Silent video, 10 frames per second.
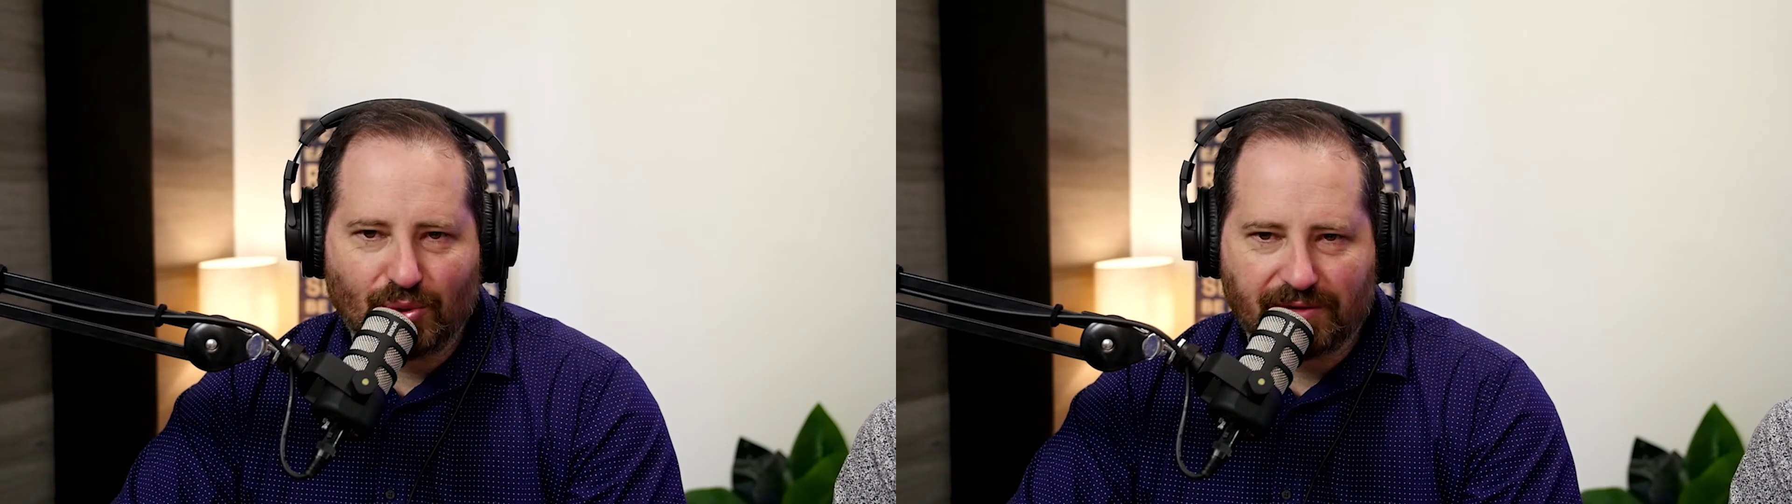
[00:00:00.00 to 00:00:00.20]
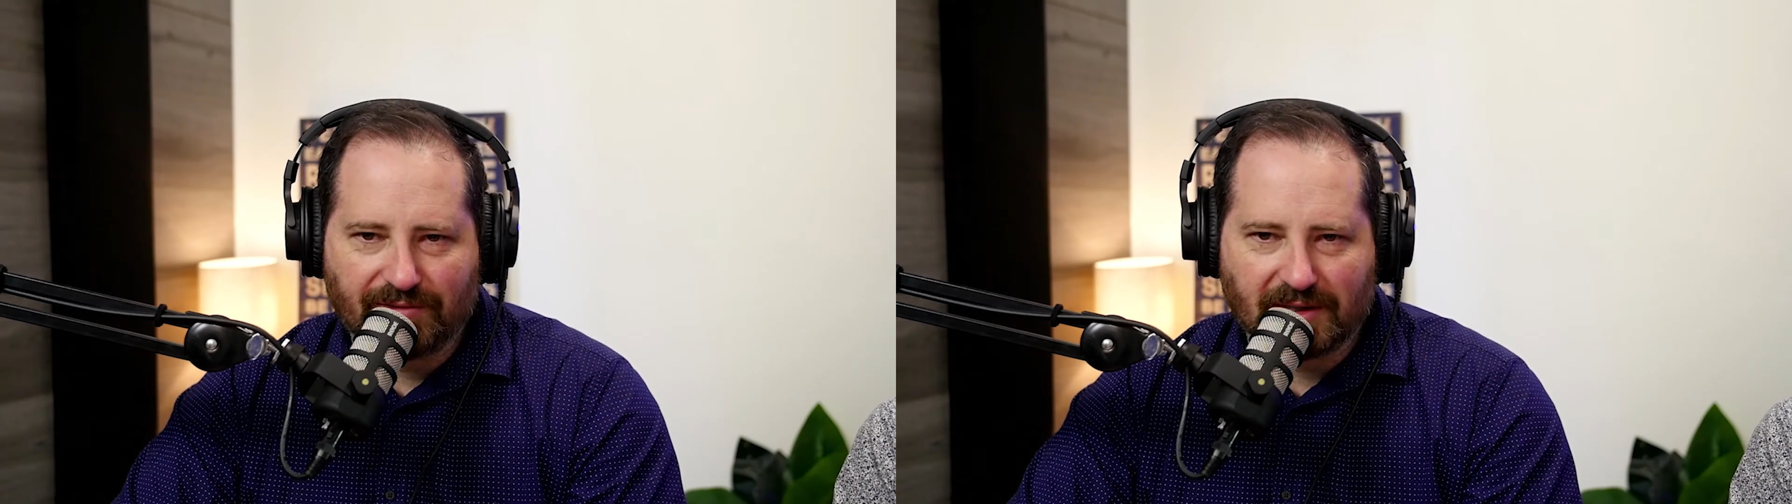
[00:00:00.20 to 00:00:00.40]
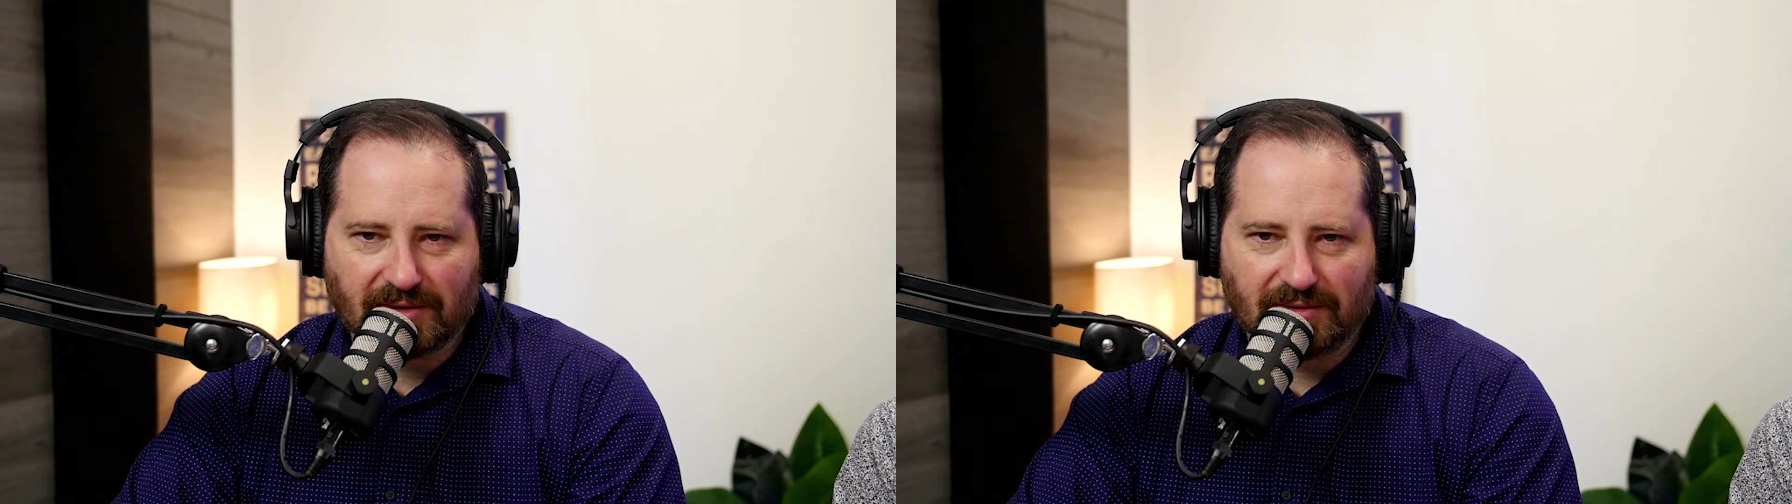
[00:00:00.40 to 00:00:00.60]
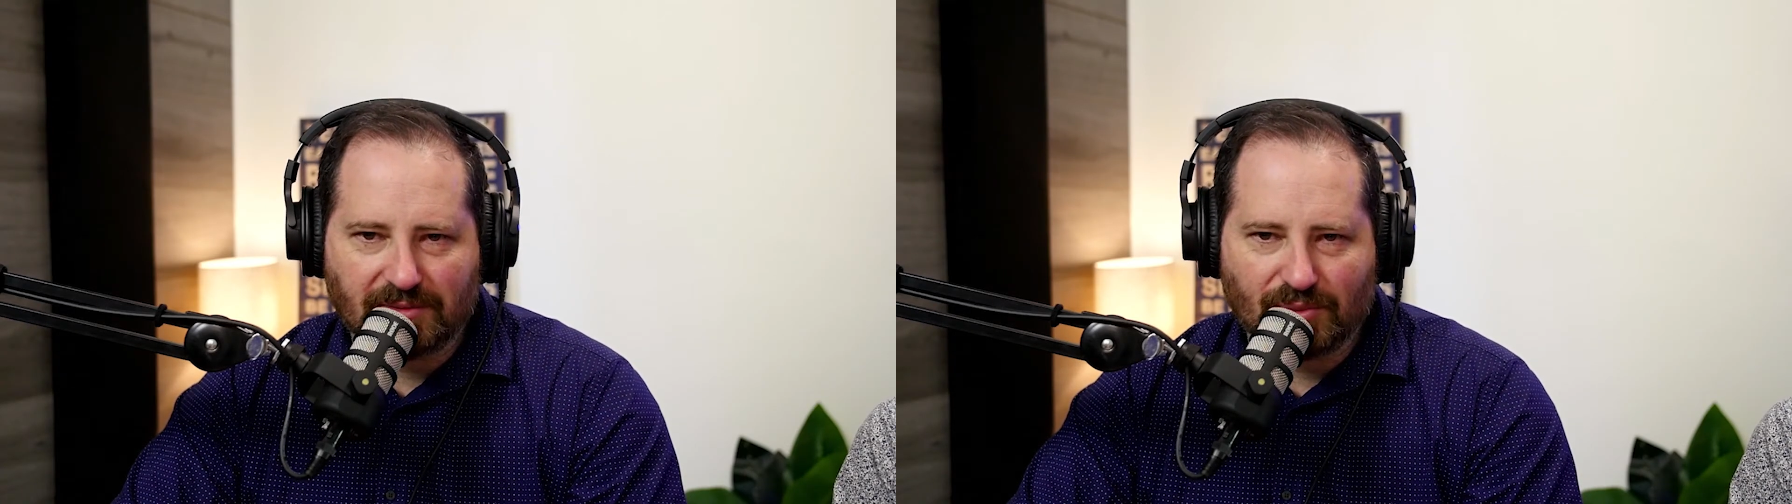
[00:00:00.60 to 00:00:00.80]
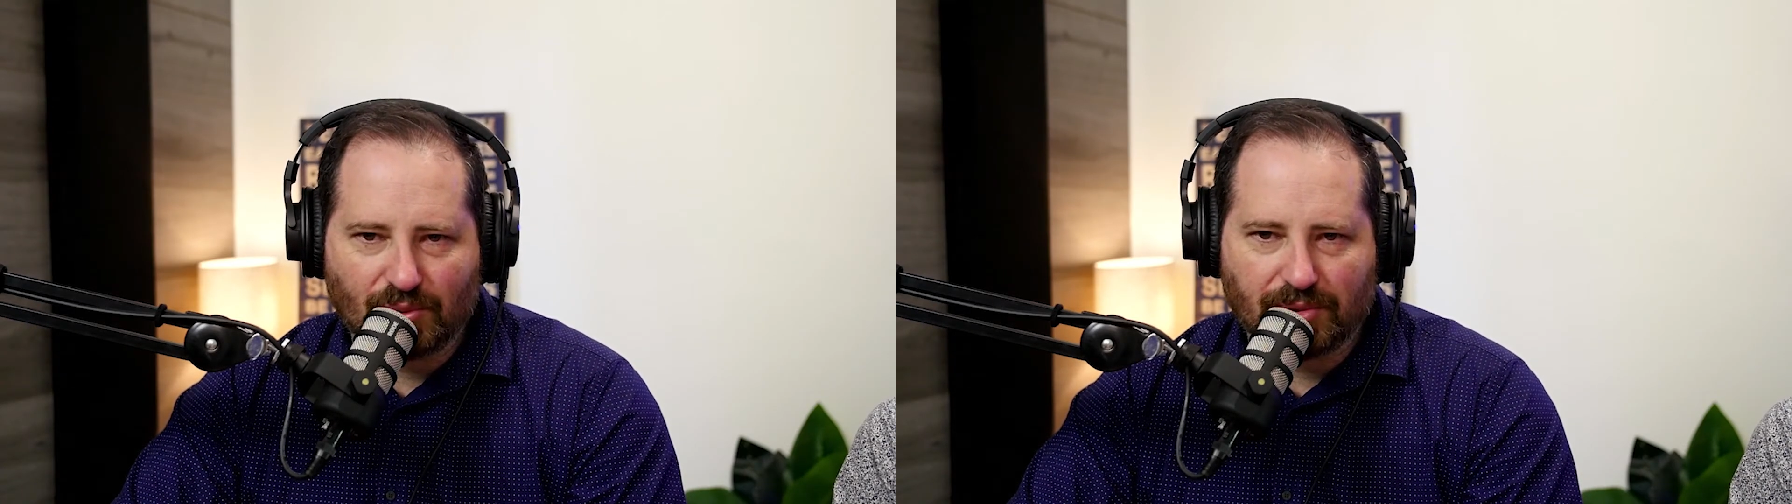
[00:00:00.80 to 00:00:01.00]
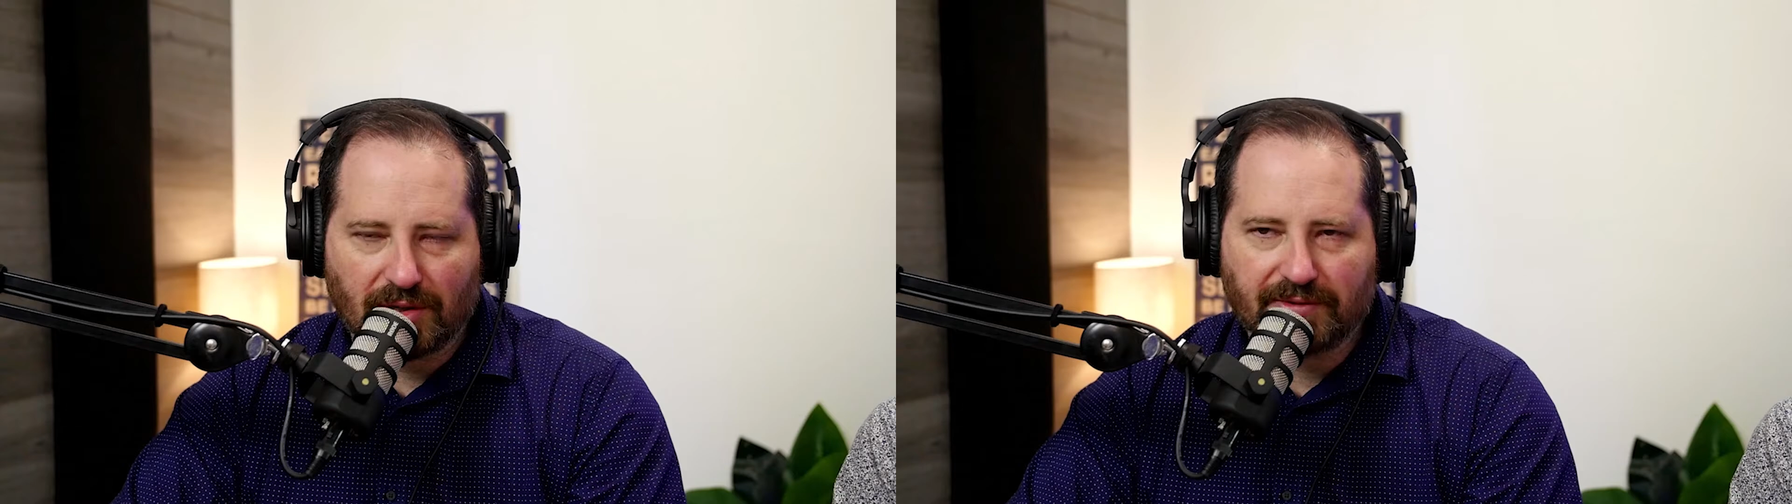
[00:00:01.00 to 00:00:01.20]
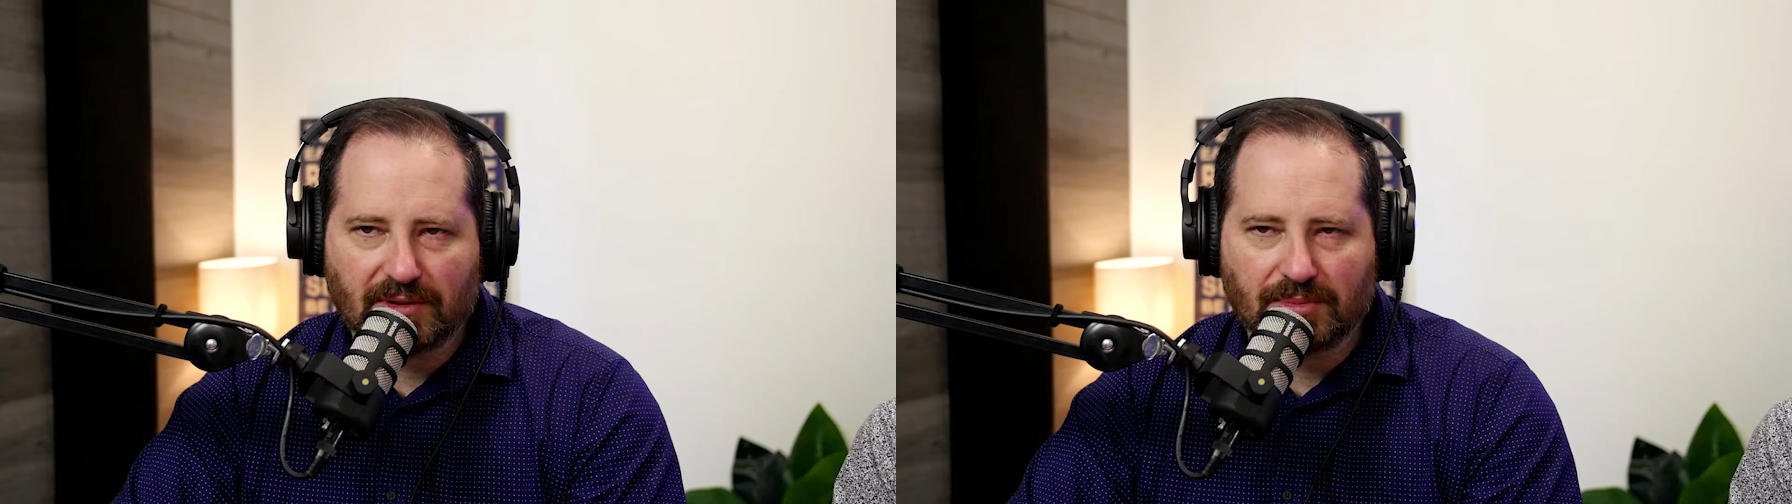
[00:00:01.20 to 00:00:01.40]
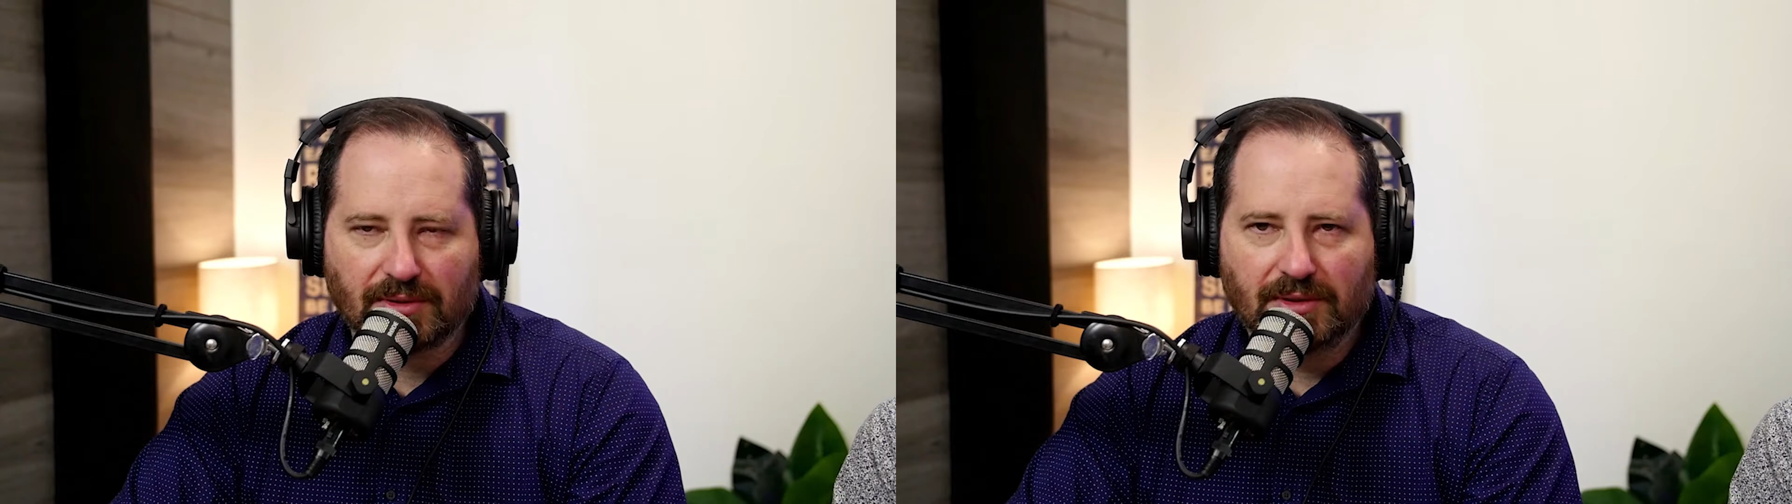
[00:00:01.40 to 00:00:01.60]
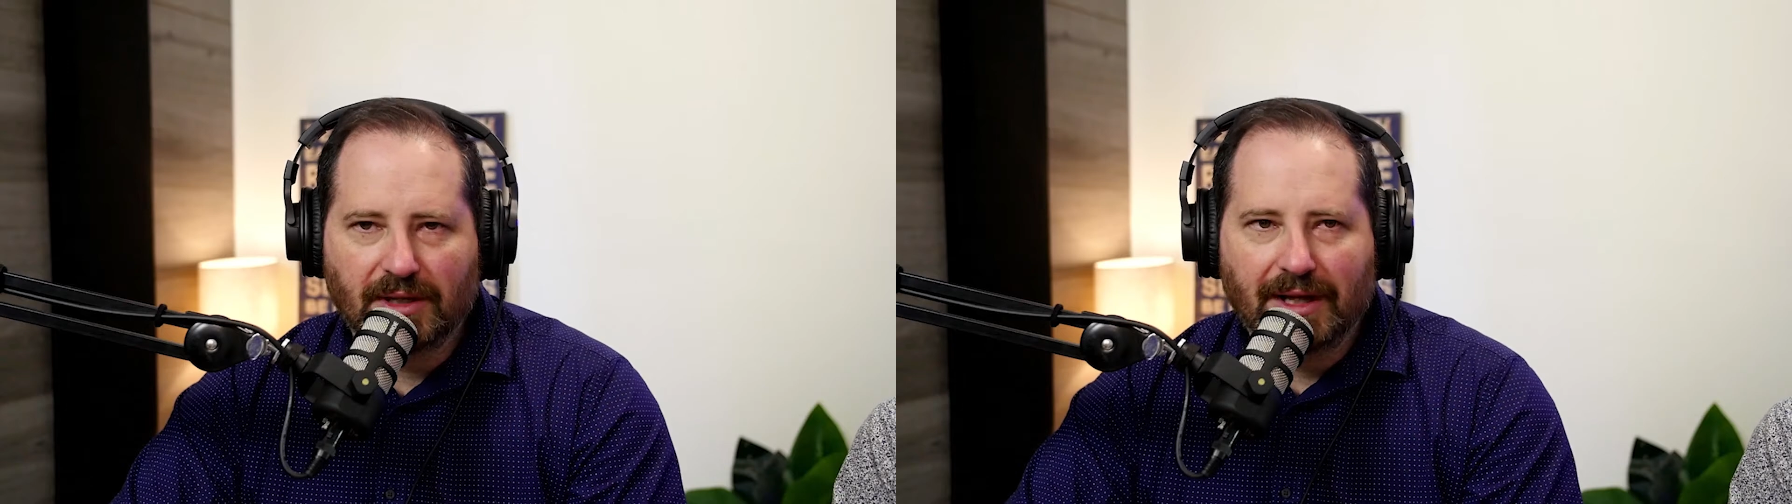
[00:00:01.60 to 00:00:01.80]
effective and more profitable.